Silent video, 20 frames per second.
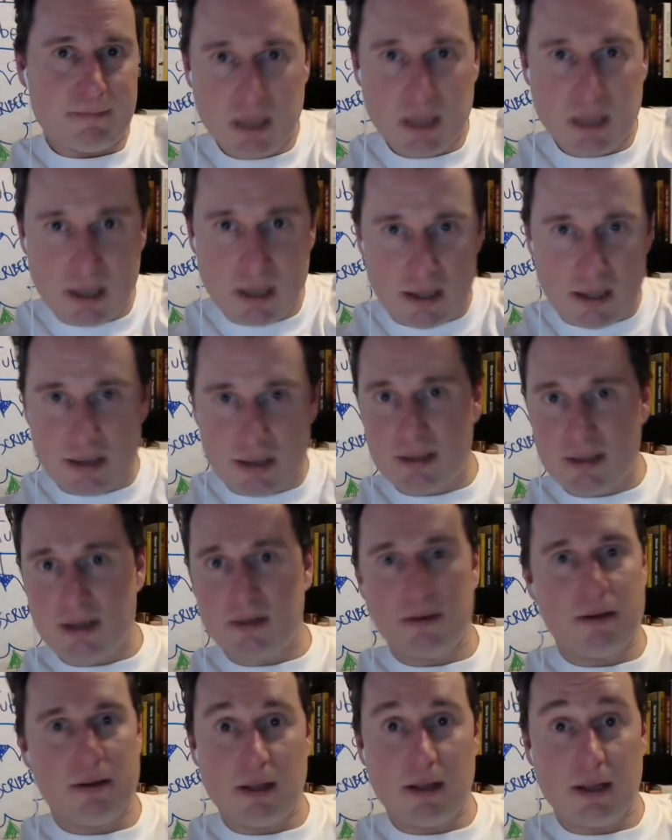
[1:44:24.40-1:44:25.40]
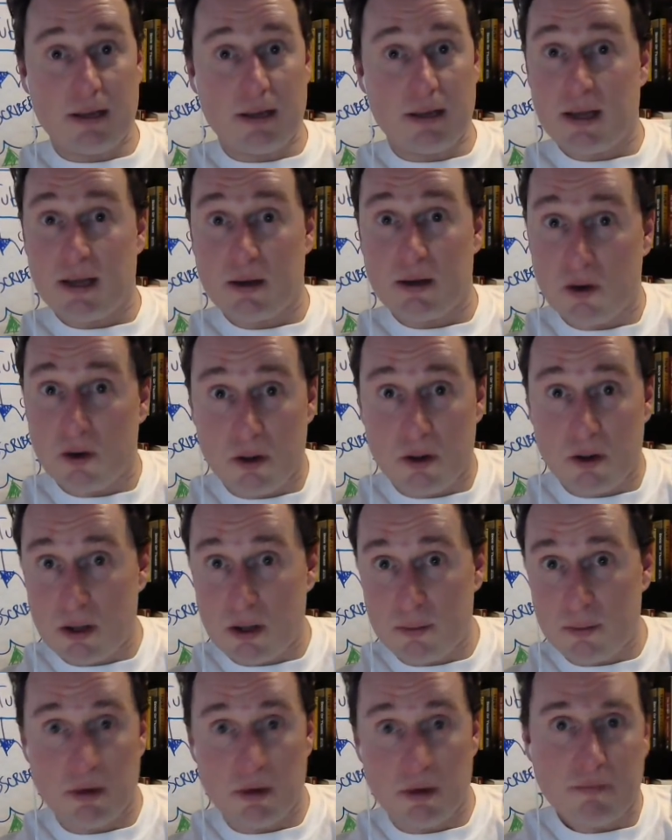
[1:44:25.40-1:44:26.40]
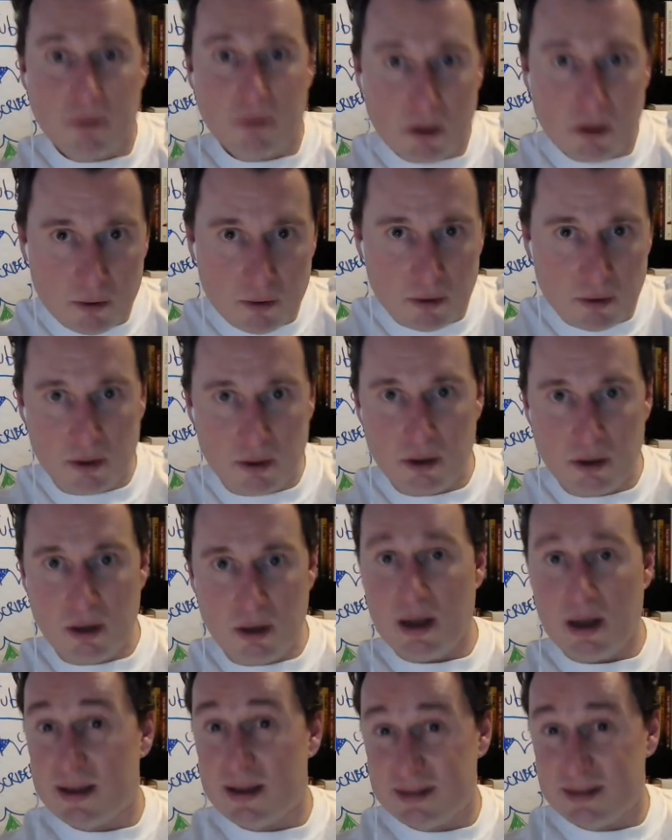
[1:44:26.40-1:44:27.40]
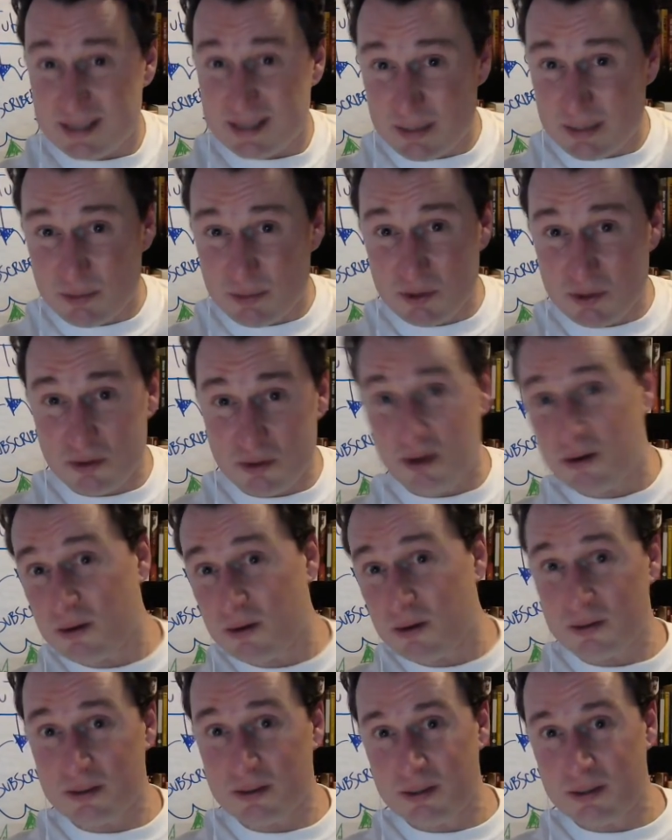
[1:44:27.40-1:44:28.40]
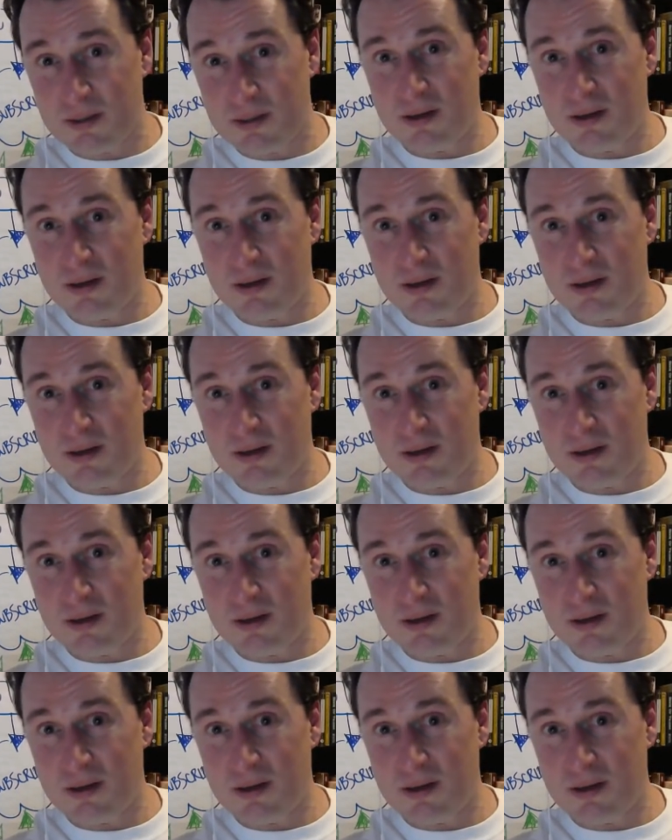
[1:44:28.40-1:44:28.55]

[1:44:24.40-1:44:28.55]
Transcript: I like that. I like that girl. I'm going to follow her. I had the same struggles.